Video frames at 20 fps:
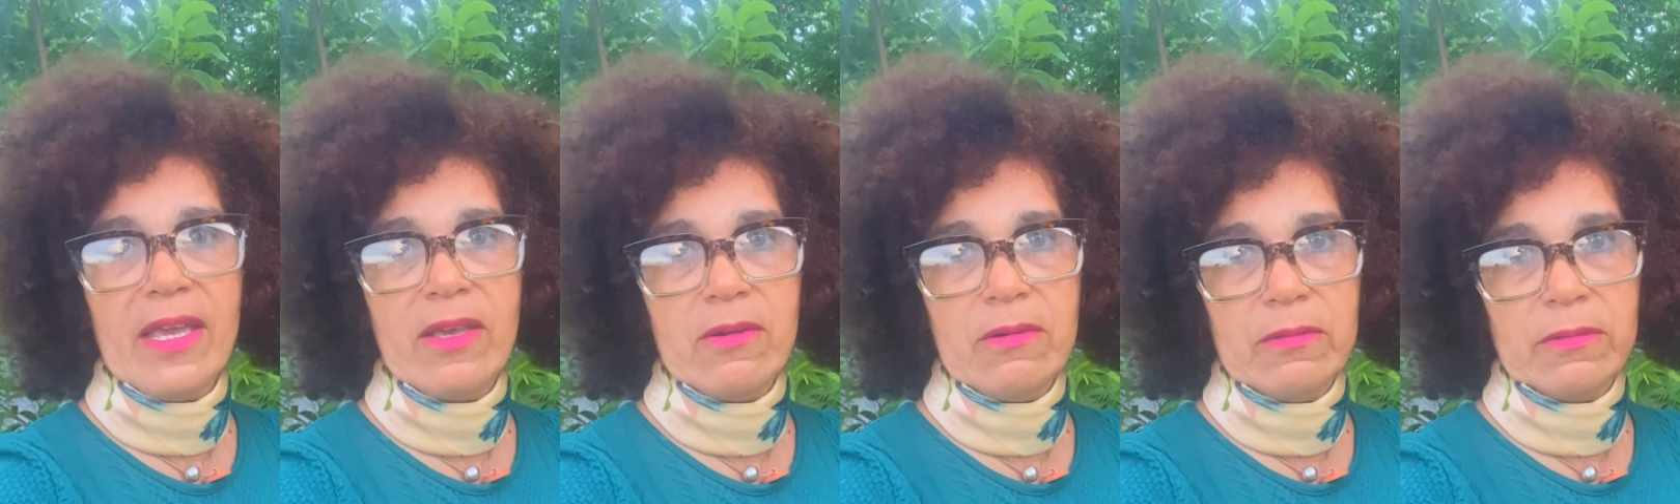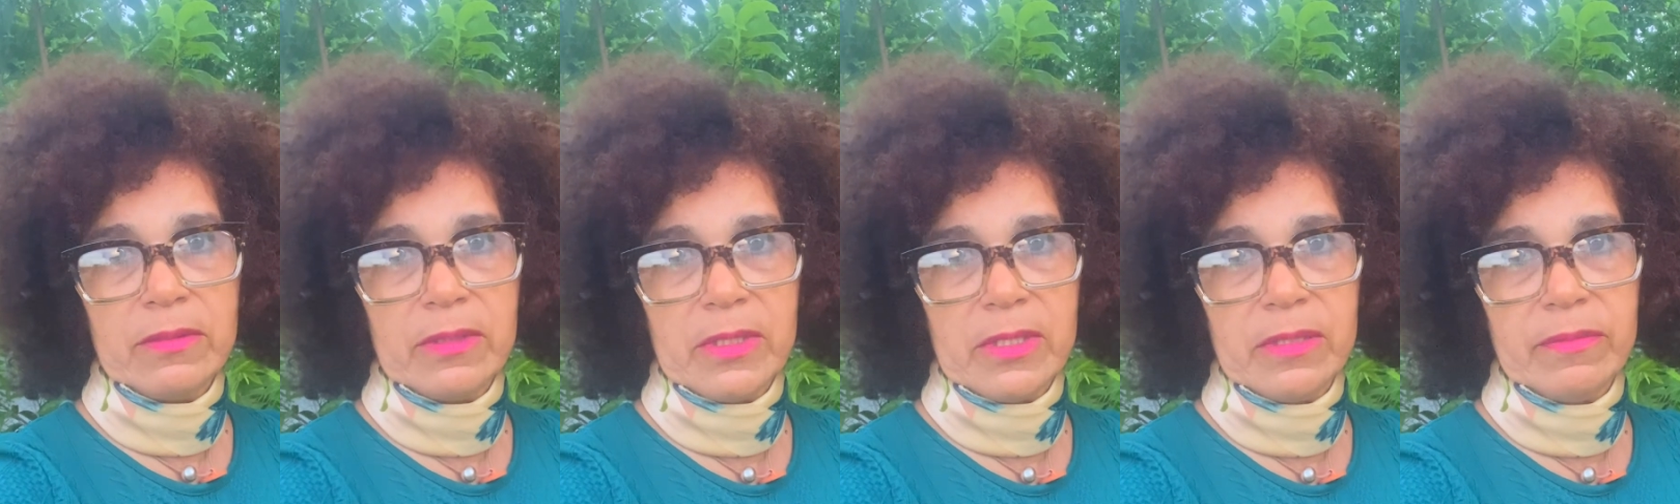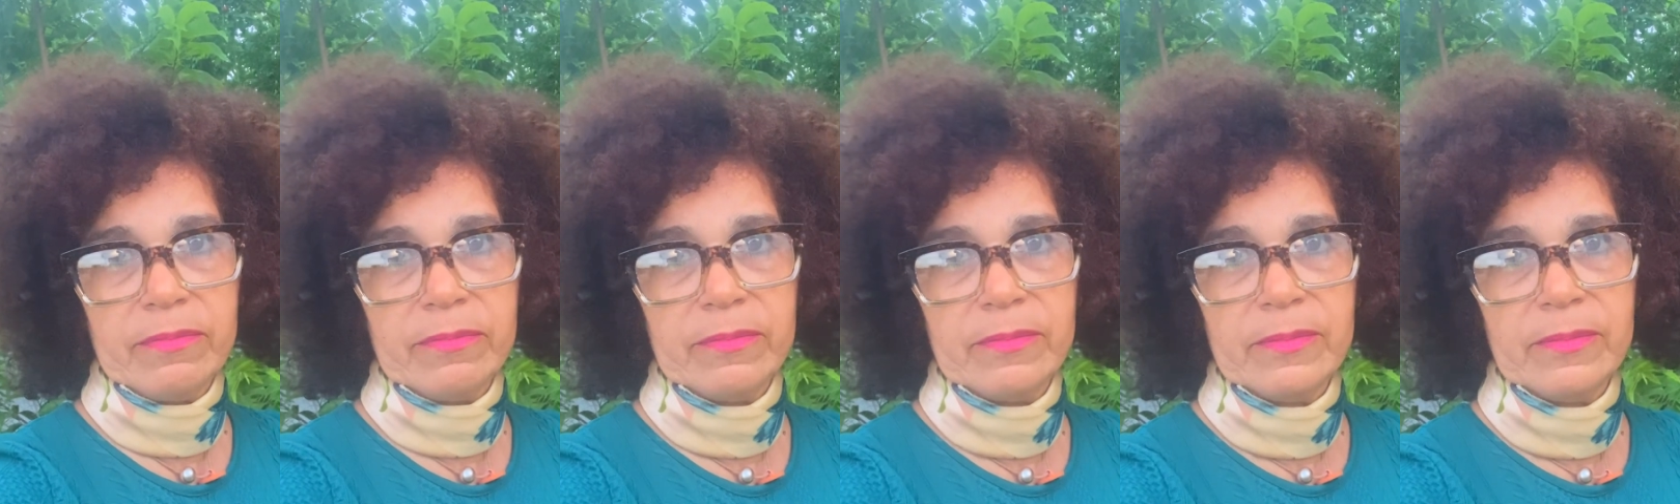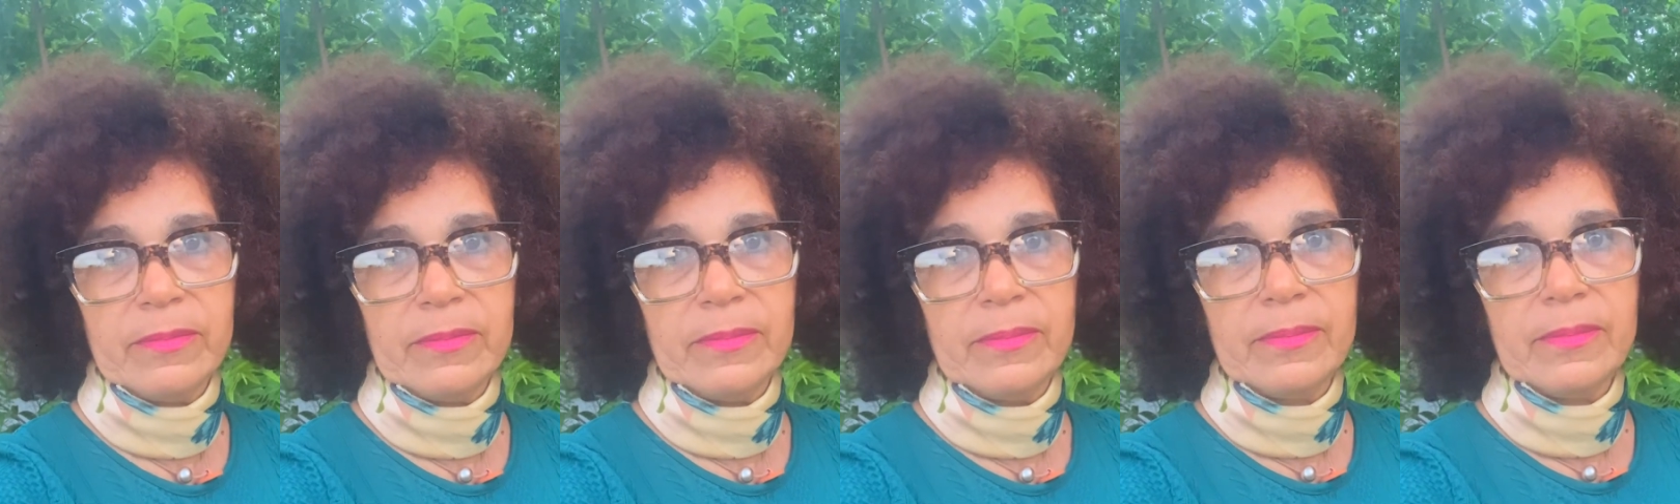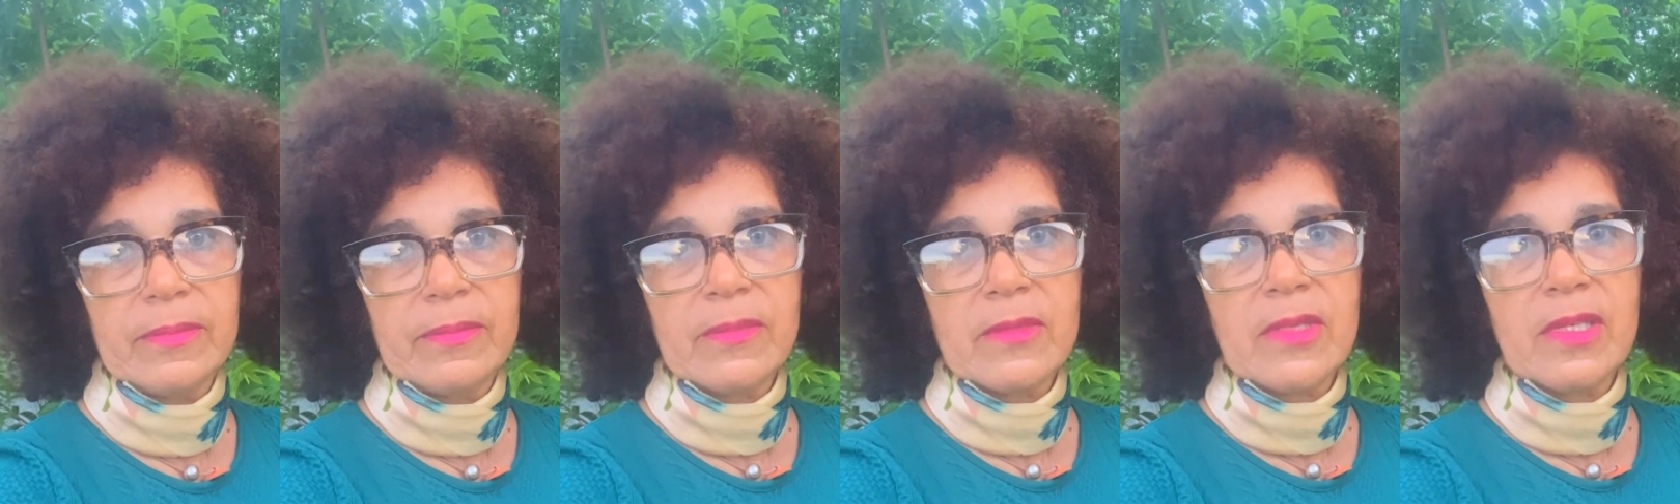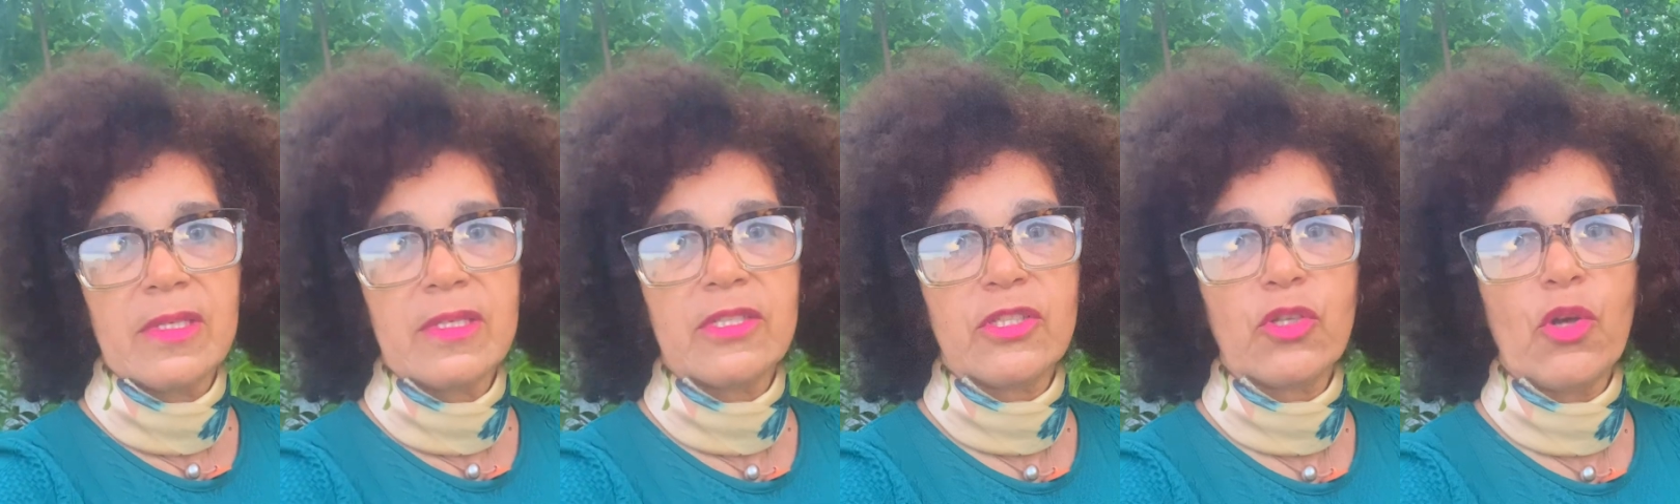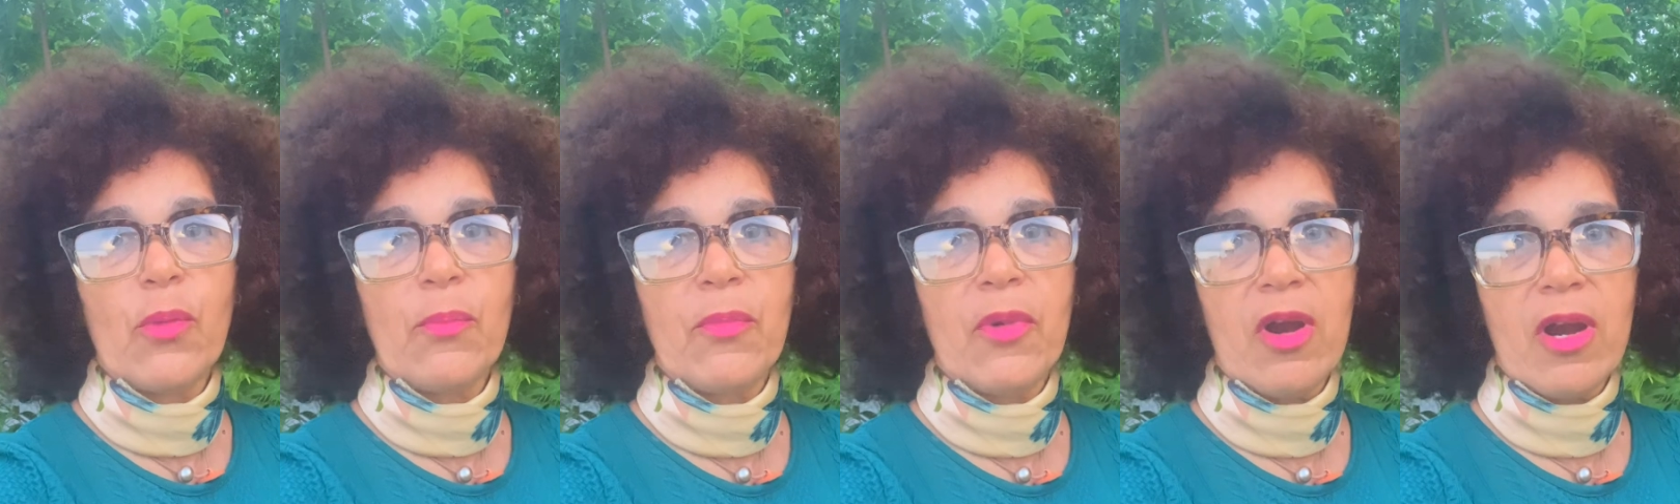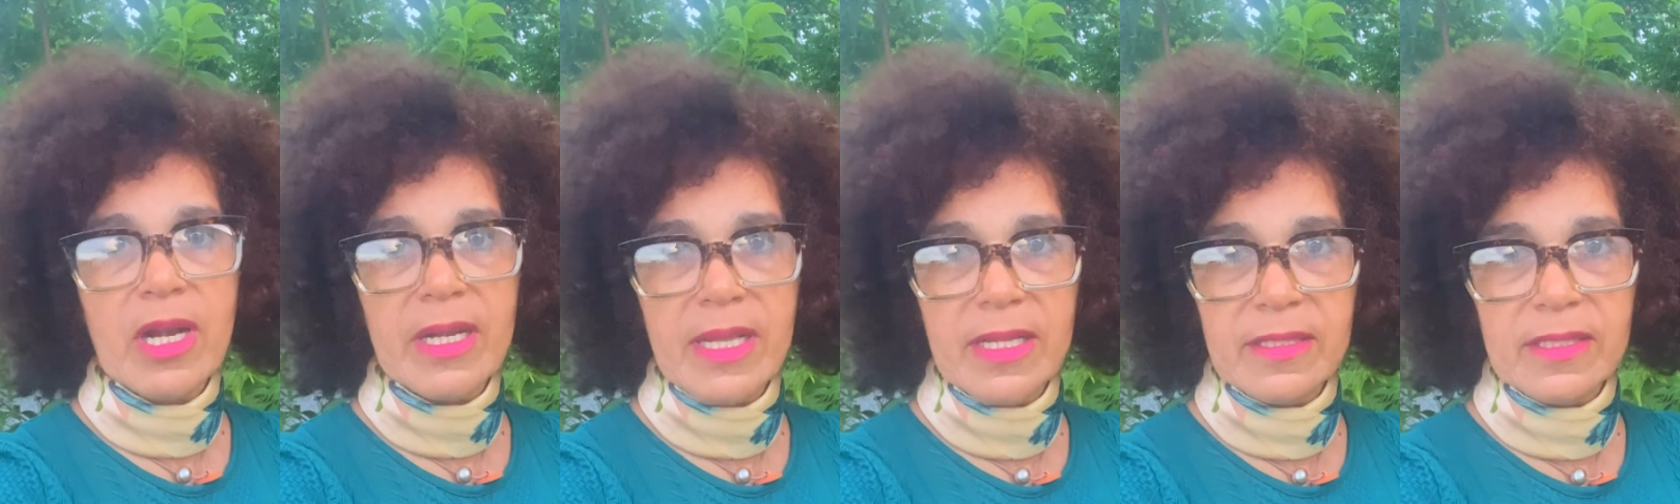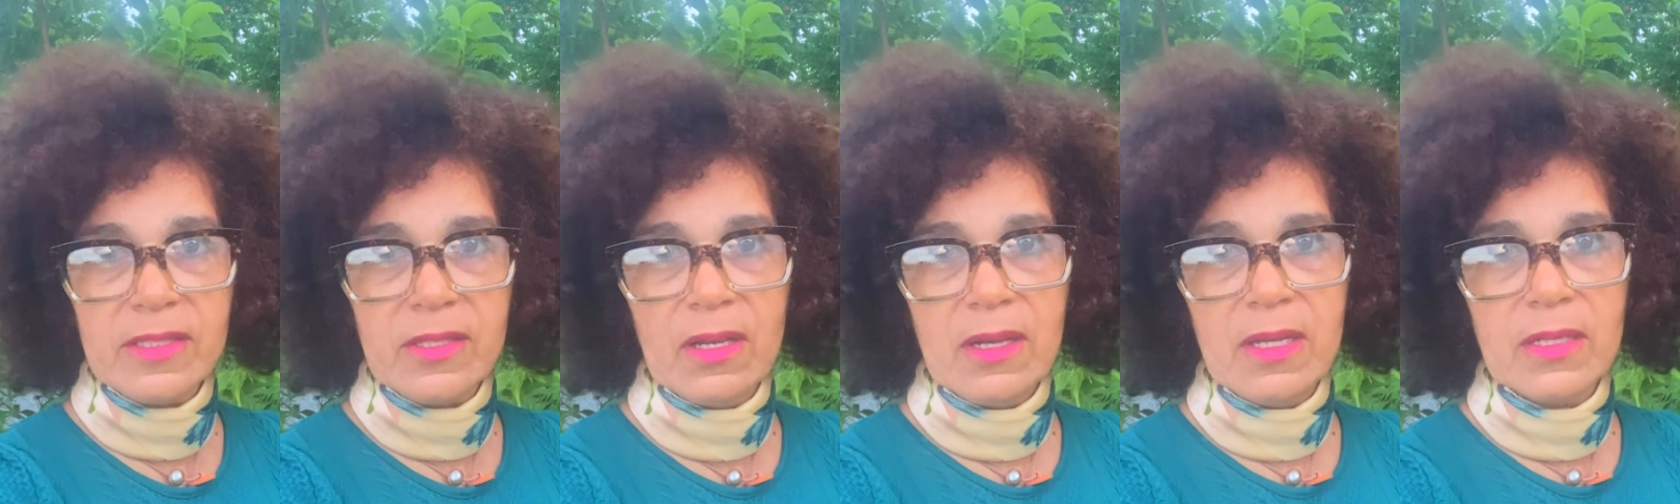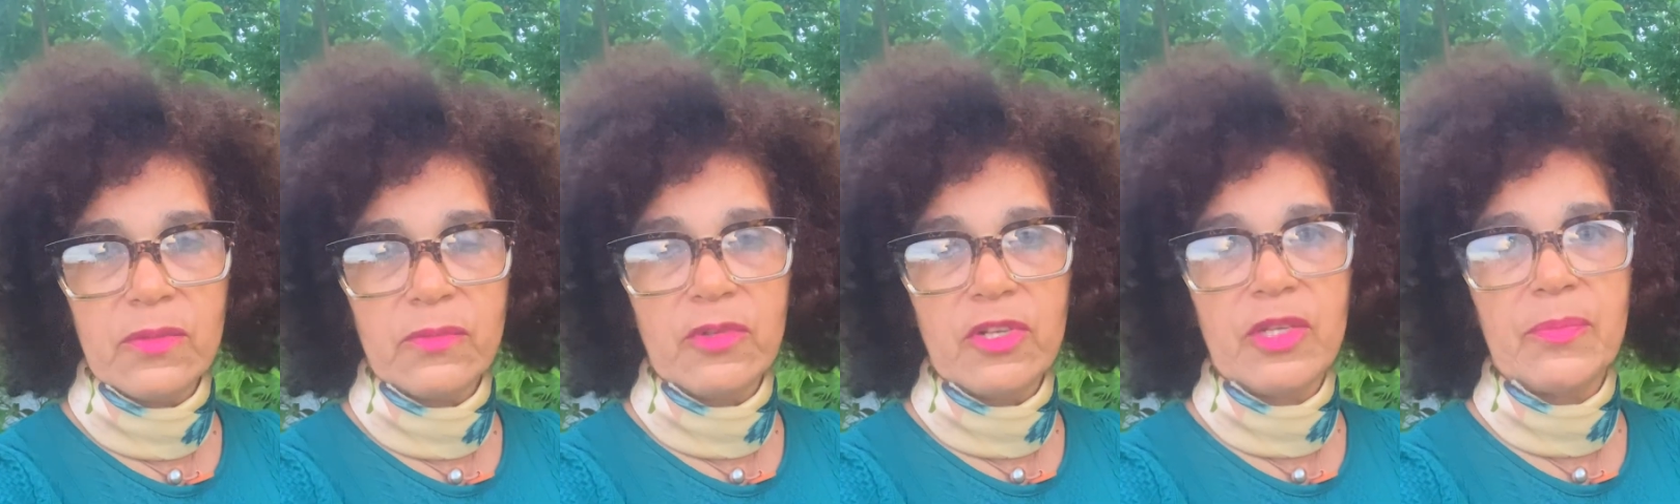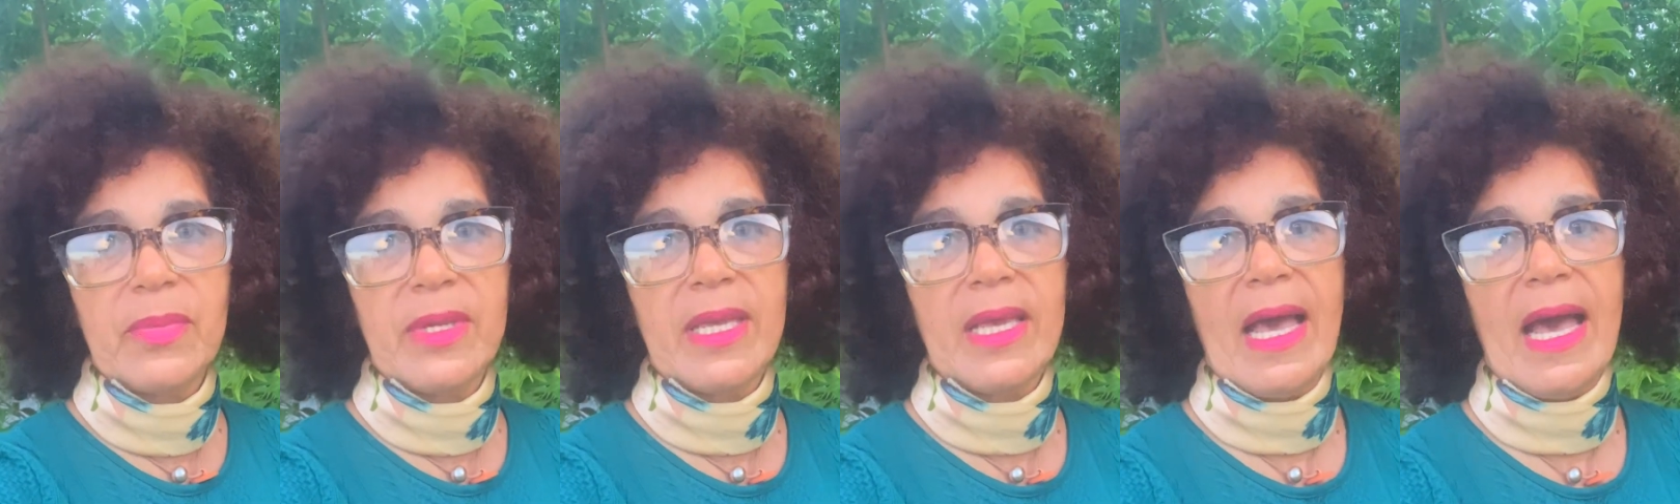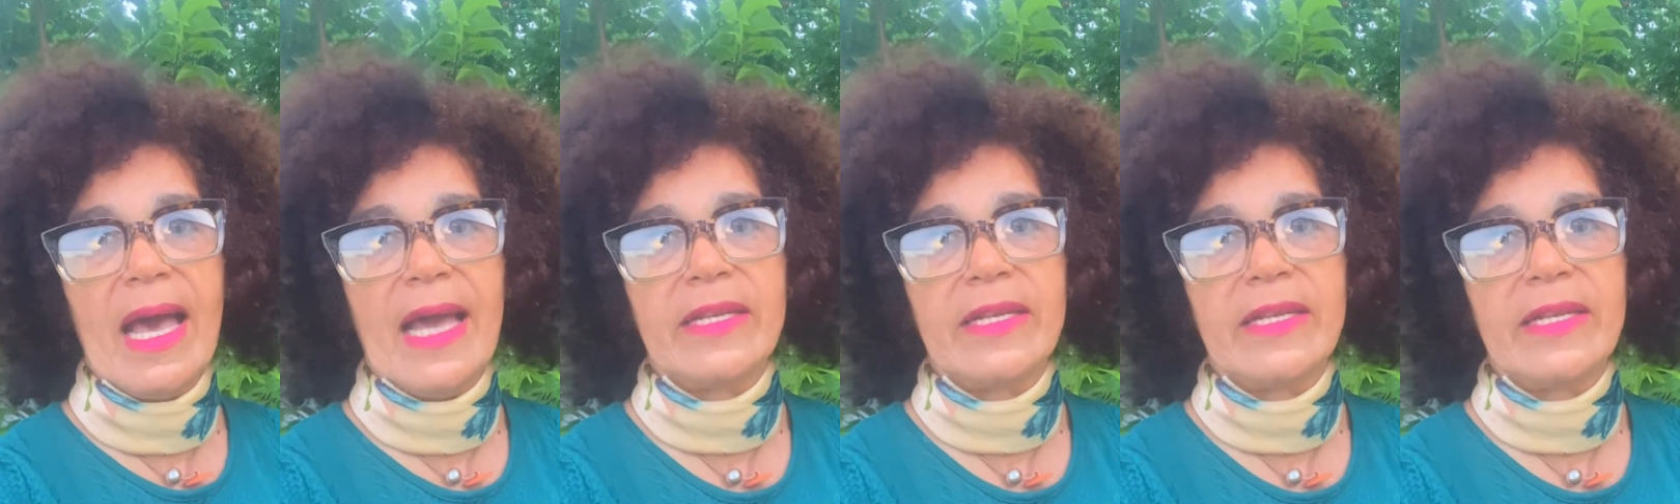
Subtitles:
out. So morning sun will be